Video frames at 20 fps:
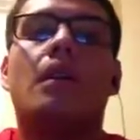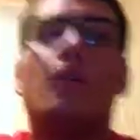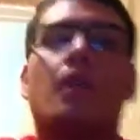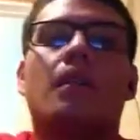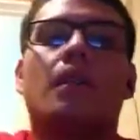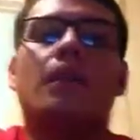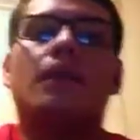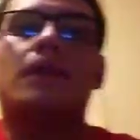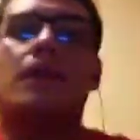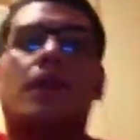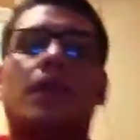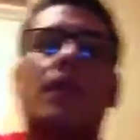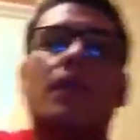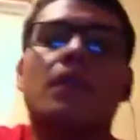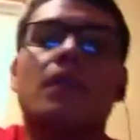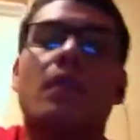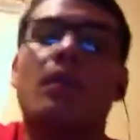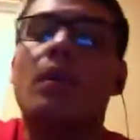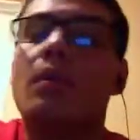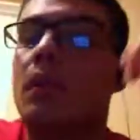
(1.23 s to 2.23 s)
Good evening, this is
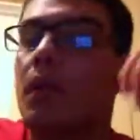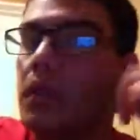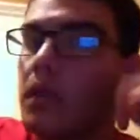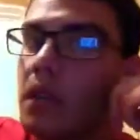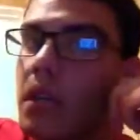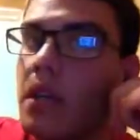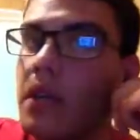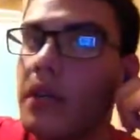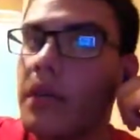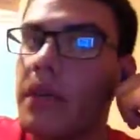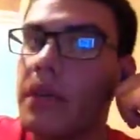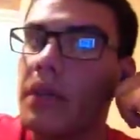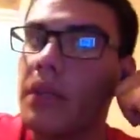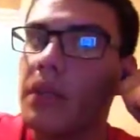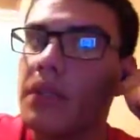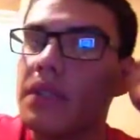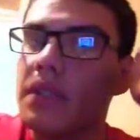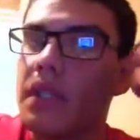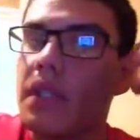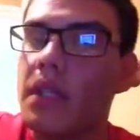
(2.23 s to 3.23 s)
Omar Maldonado here
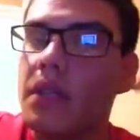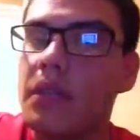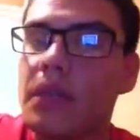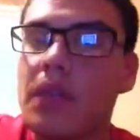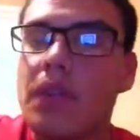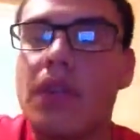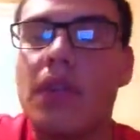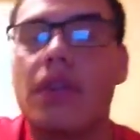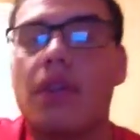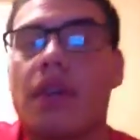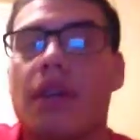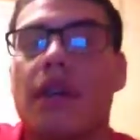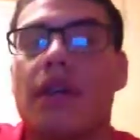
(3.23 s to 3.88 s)
once again with